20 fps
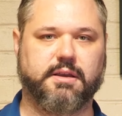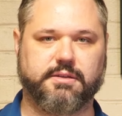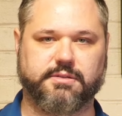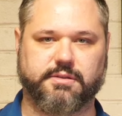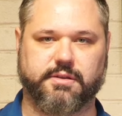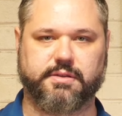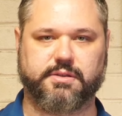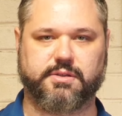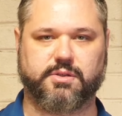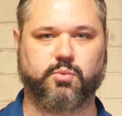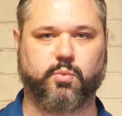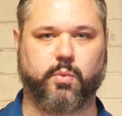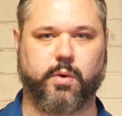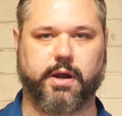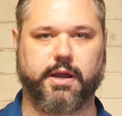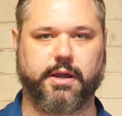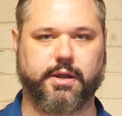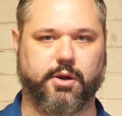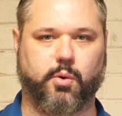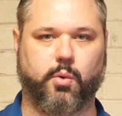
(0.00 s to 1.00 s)
So this is
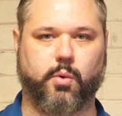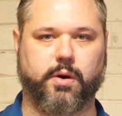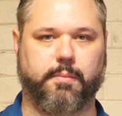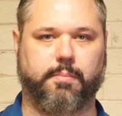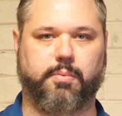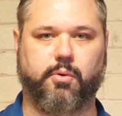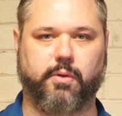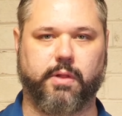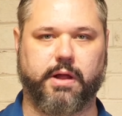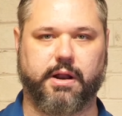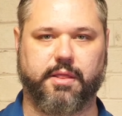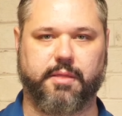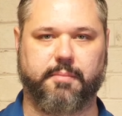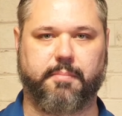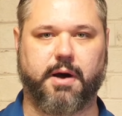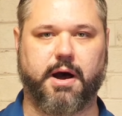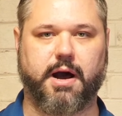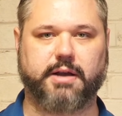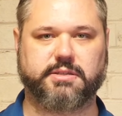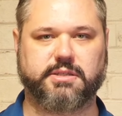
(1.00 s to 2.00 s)
what you're going to pull out of the
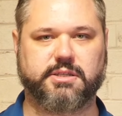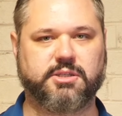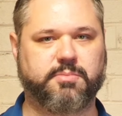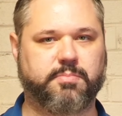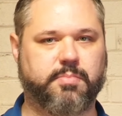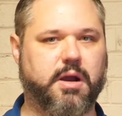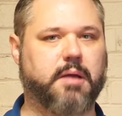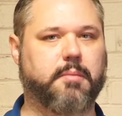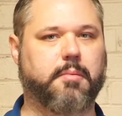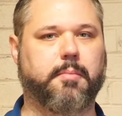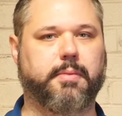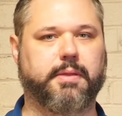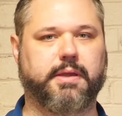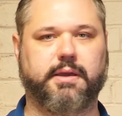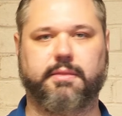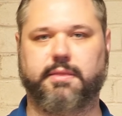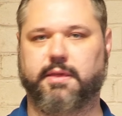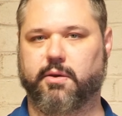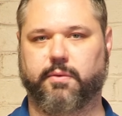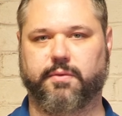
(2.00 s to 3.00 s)
box. This is
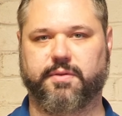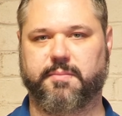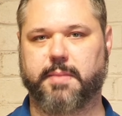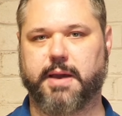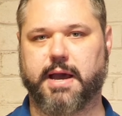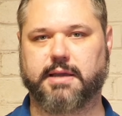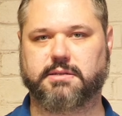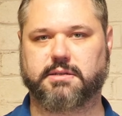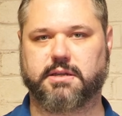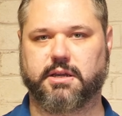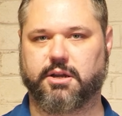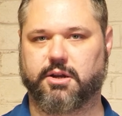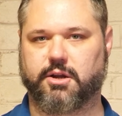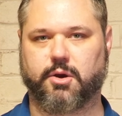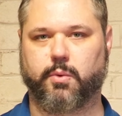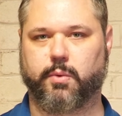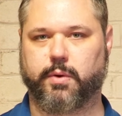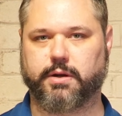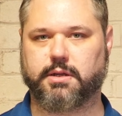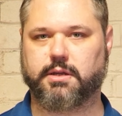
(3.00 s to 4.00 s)
probably the only basket you're
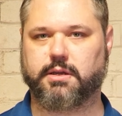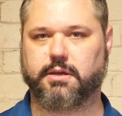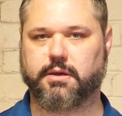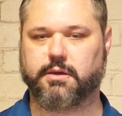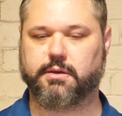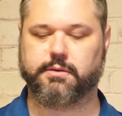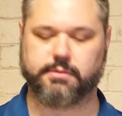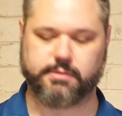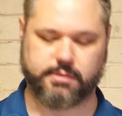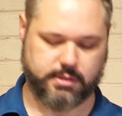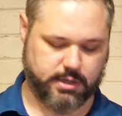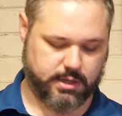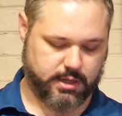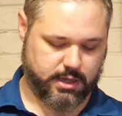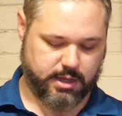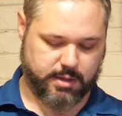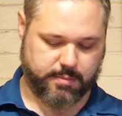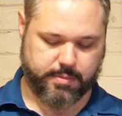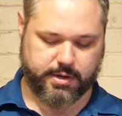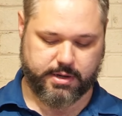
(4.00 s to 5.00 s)
going to use.
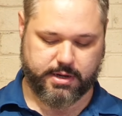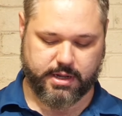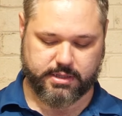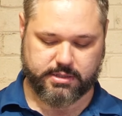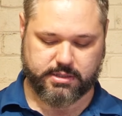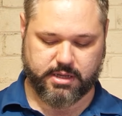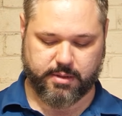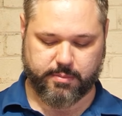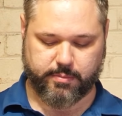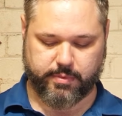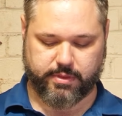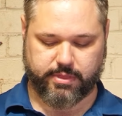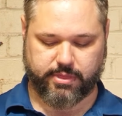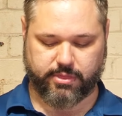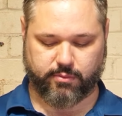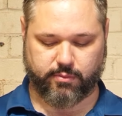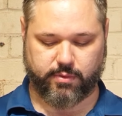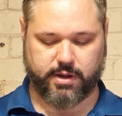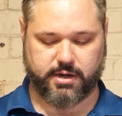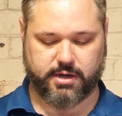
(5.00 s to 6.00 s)
But it does come with
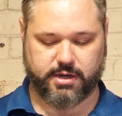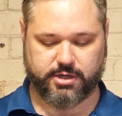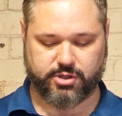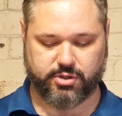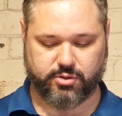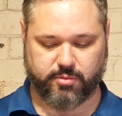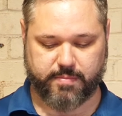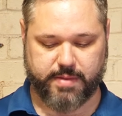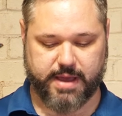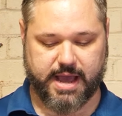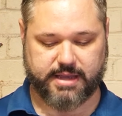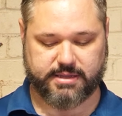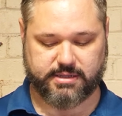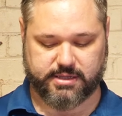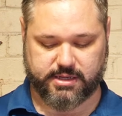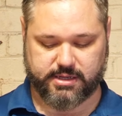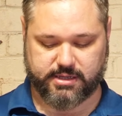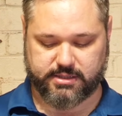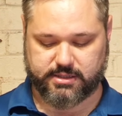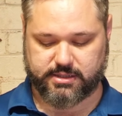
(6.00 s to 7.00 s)
3 additional
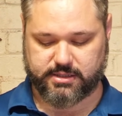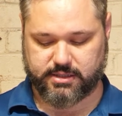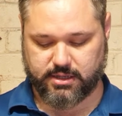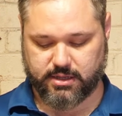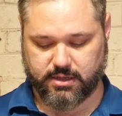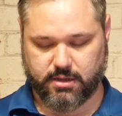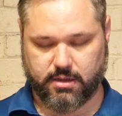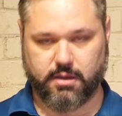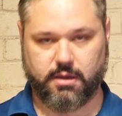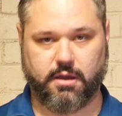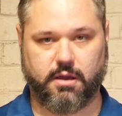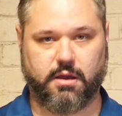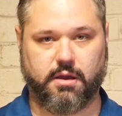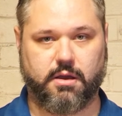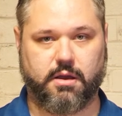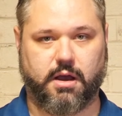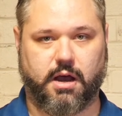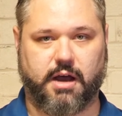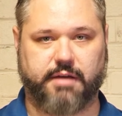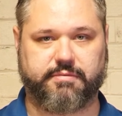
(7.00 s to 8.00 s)
baskets.
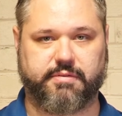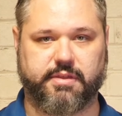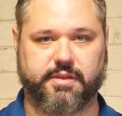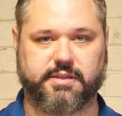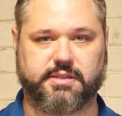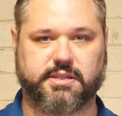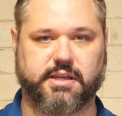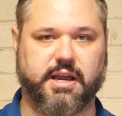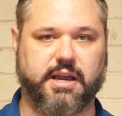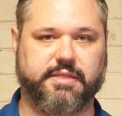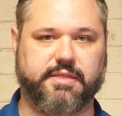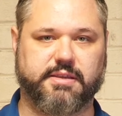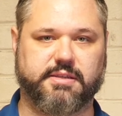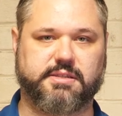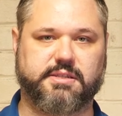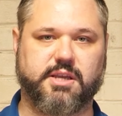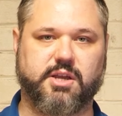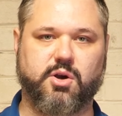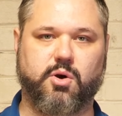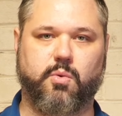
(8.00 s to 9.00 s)
Off to this side, the
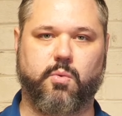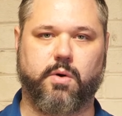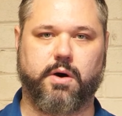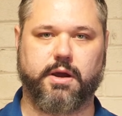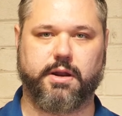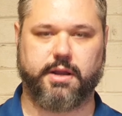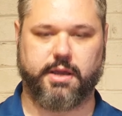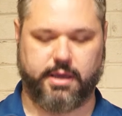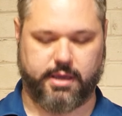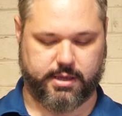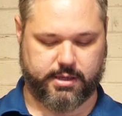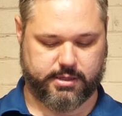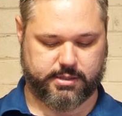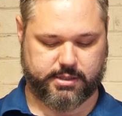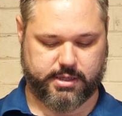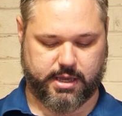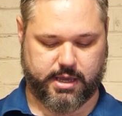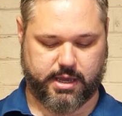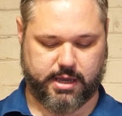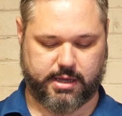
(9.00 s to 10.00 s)
single one
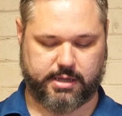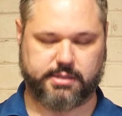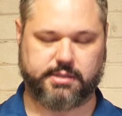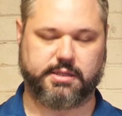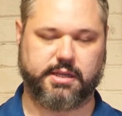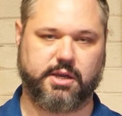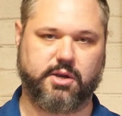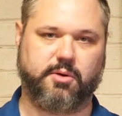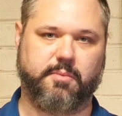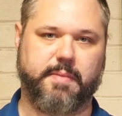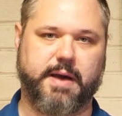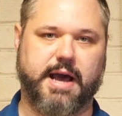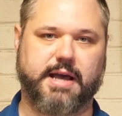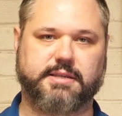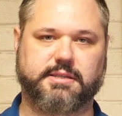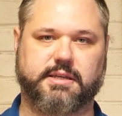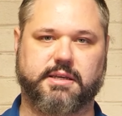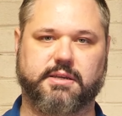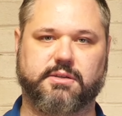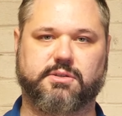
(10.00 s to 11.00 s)
is a single
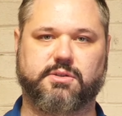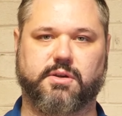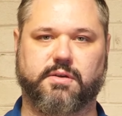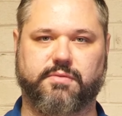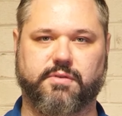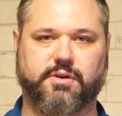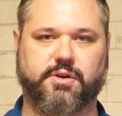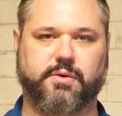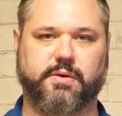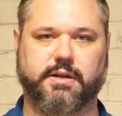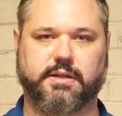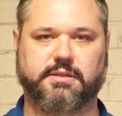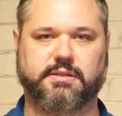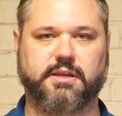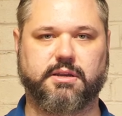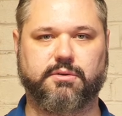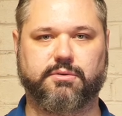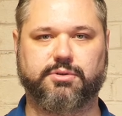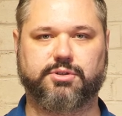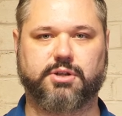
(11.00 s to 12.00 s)
basket. So if you're doing a
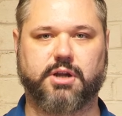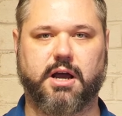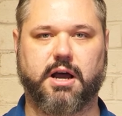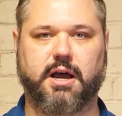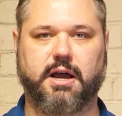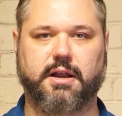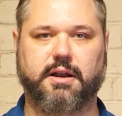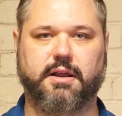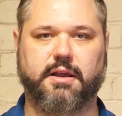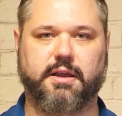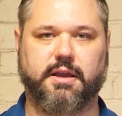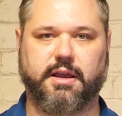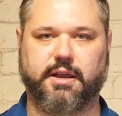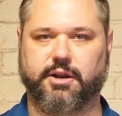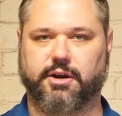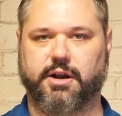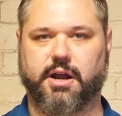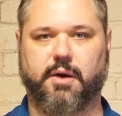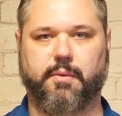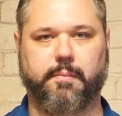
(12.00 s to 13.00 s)
single shot and
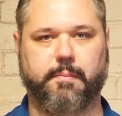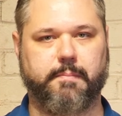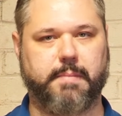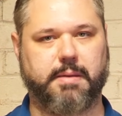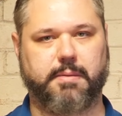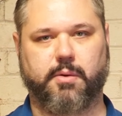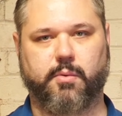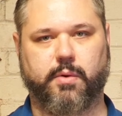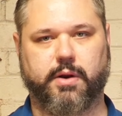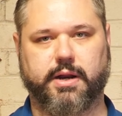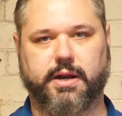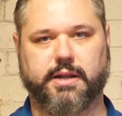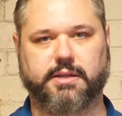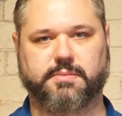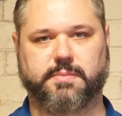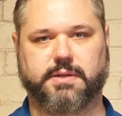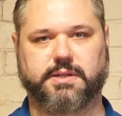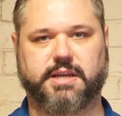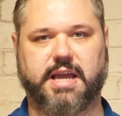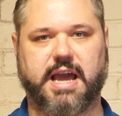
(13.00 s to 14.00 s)
you're not maybe wanting
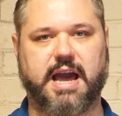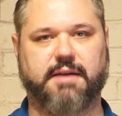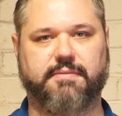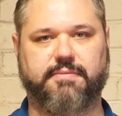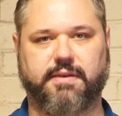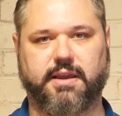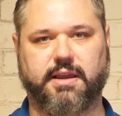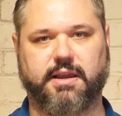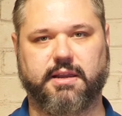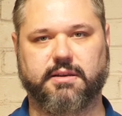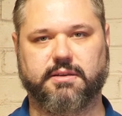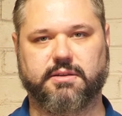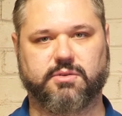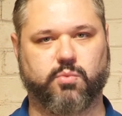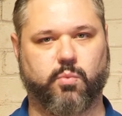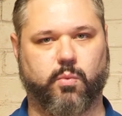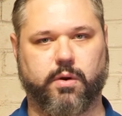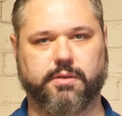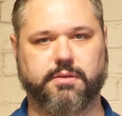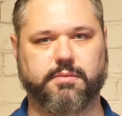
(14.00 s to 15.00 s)
as much caffeine,
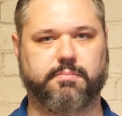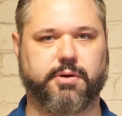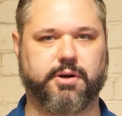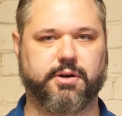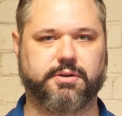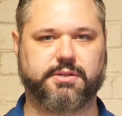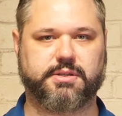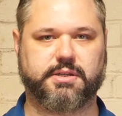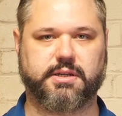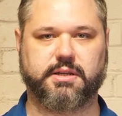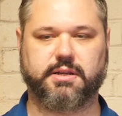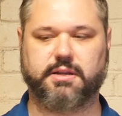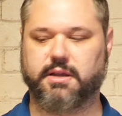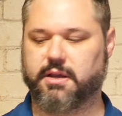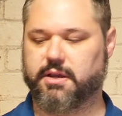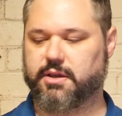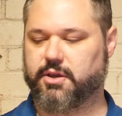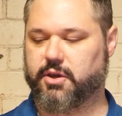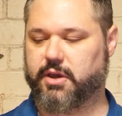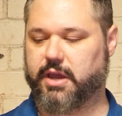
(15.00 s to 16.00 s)
just one person,
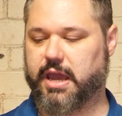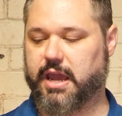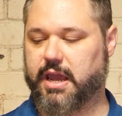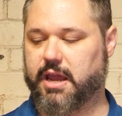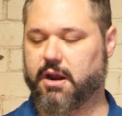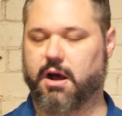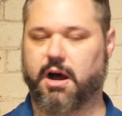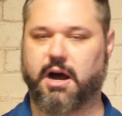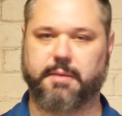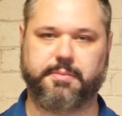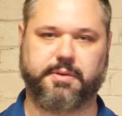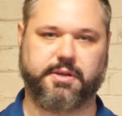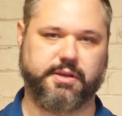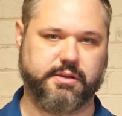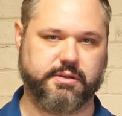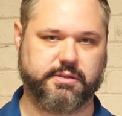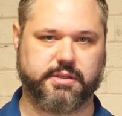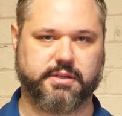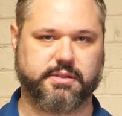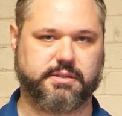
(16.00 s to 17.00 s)
you can opt to
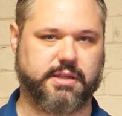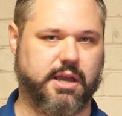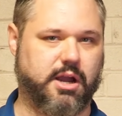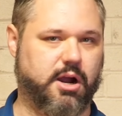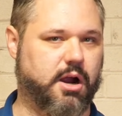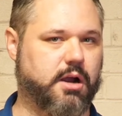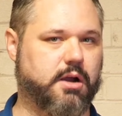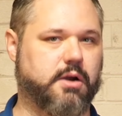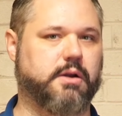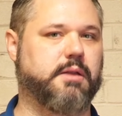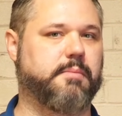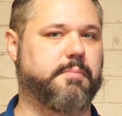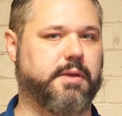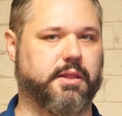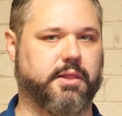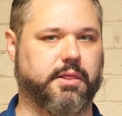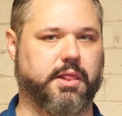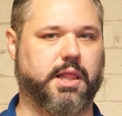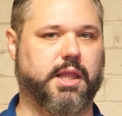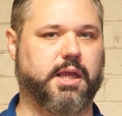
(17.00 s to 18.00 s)
use this. They are going to be
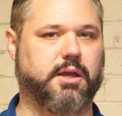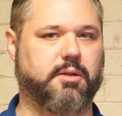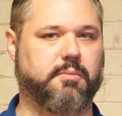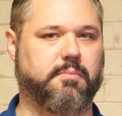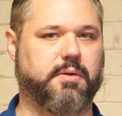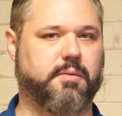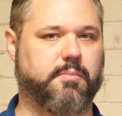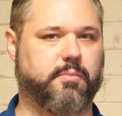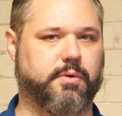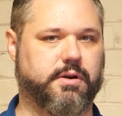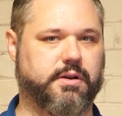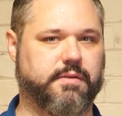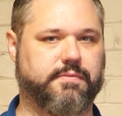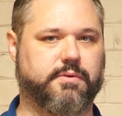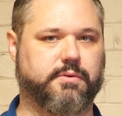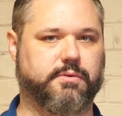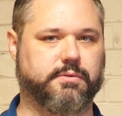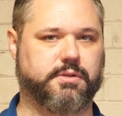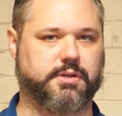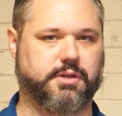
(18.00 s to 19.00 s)
a little bit more
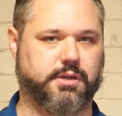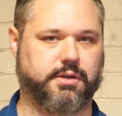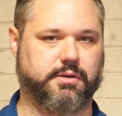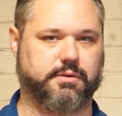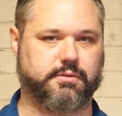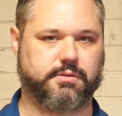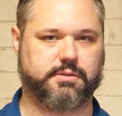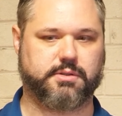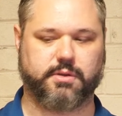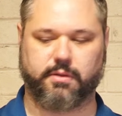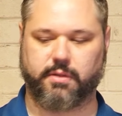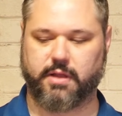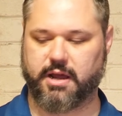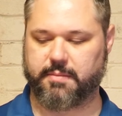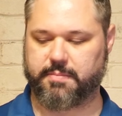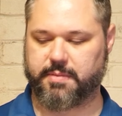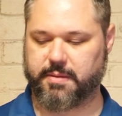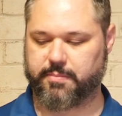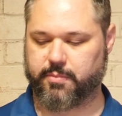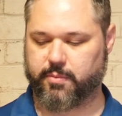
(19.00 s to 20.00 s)
difficult to use. So a lot
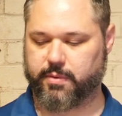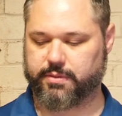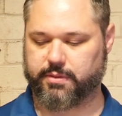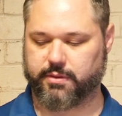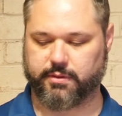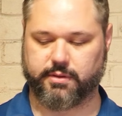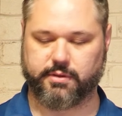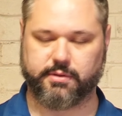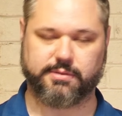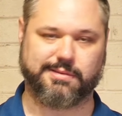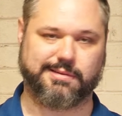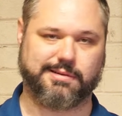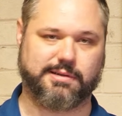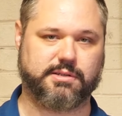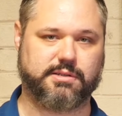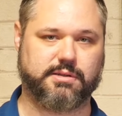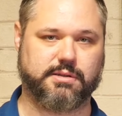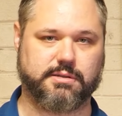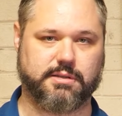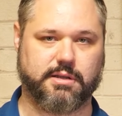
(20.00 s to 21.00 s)
of people, what they'll do is let
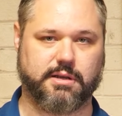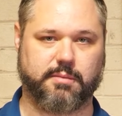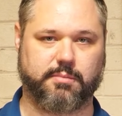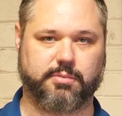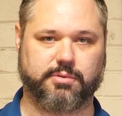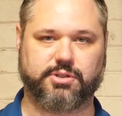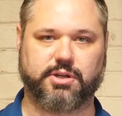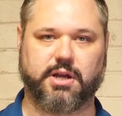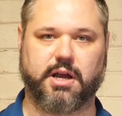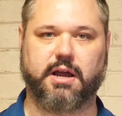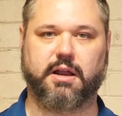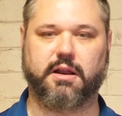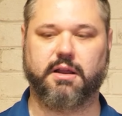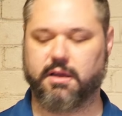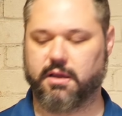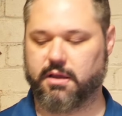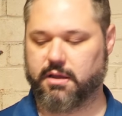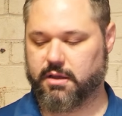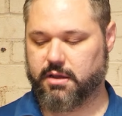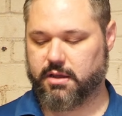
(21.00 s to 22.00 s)
us use the double shot
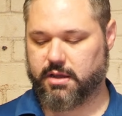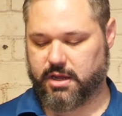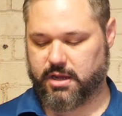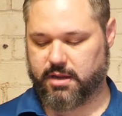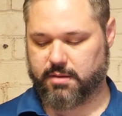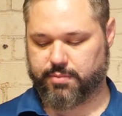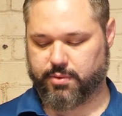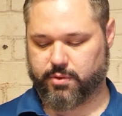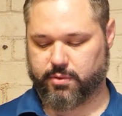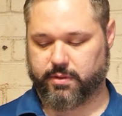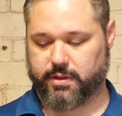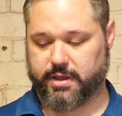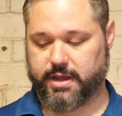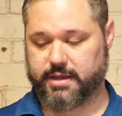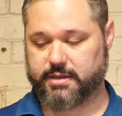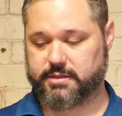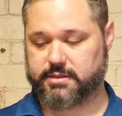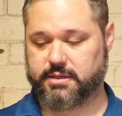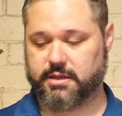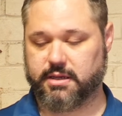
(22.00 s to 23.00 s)
and pull
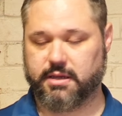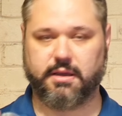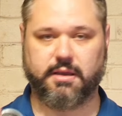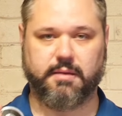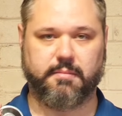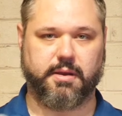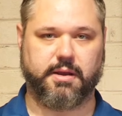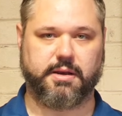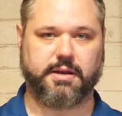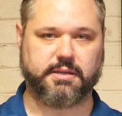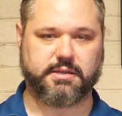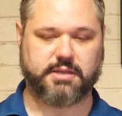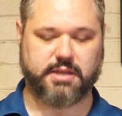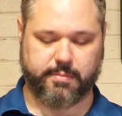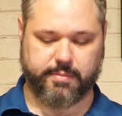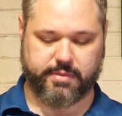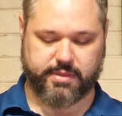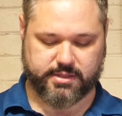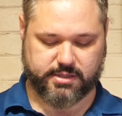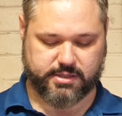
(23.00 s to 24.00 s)
less. But it does
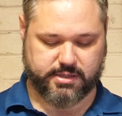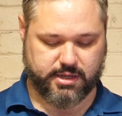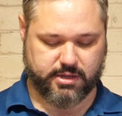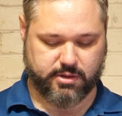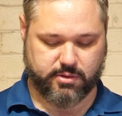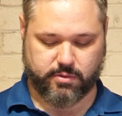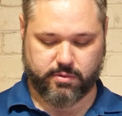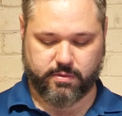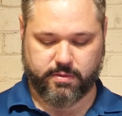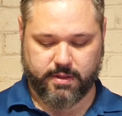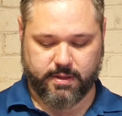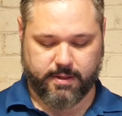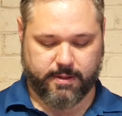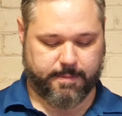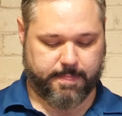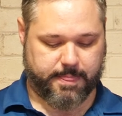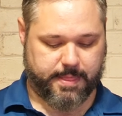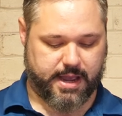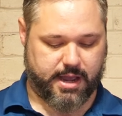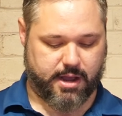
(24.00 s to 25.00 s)
come with a single.
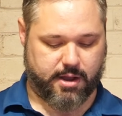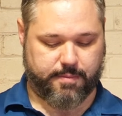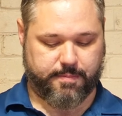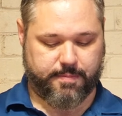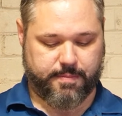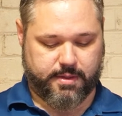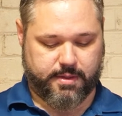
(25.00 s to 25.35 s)
Now,